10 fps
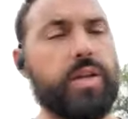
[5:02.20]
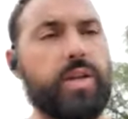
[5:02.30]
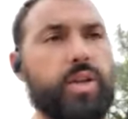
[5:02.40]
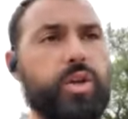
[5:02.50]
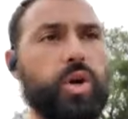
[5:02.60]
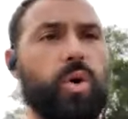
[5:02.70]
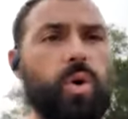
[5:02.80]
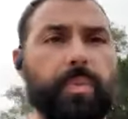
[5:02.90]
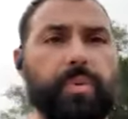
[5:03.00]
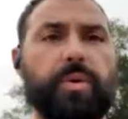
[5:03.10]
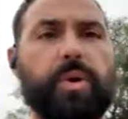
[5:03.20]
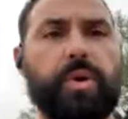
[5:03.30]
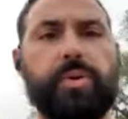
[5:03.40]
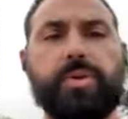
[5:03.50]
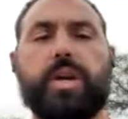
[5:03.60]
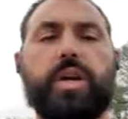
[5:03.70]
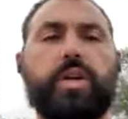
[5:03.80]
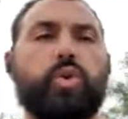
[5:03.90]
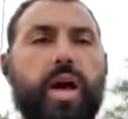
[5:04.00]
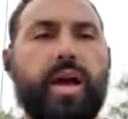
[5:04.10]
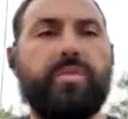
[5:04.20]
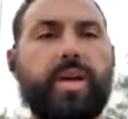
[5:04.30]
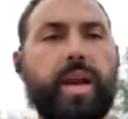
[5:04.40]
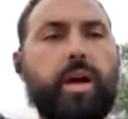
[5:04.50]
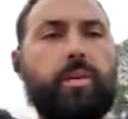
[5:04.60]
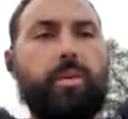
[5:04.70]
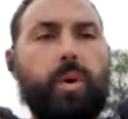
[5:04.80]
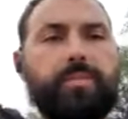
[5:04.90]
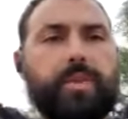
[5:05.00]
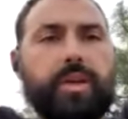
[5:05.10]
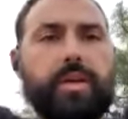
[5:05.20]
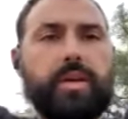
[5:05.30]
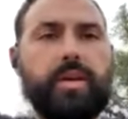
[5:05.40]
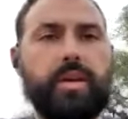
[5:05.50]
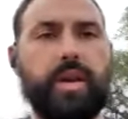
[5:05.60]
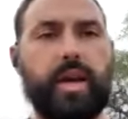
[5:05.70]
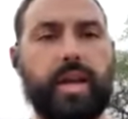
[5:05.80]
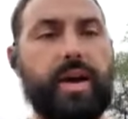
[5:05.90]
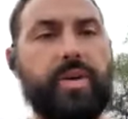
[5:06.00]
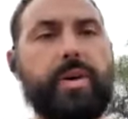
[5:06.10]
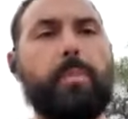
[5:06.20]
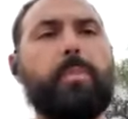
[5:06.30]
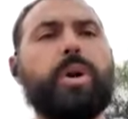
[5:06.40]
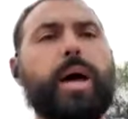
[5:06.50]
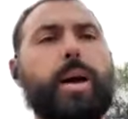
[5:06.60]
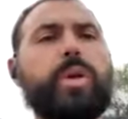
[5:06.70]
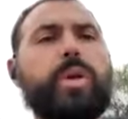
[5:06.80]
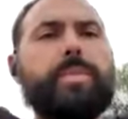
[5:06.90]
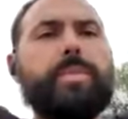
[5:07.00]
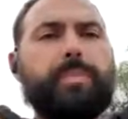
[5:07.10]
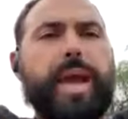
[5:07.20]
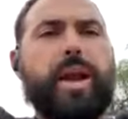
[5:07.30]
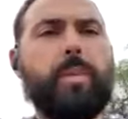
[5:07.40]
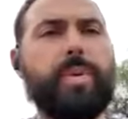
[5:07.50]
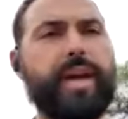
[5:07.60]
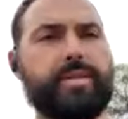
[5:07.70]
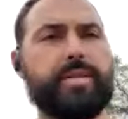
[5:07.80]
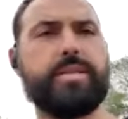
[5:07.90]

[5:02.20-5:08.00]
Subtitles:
go. Upright rows. Drive that elbow up and down. Think about pulling on a really big pair of pants.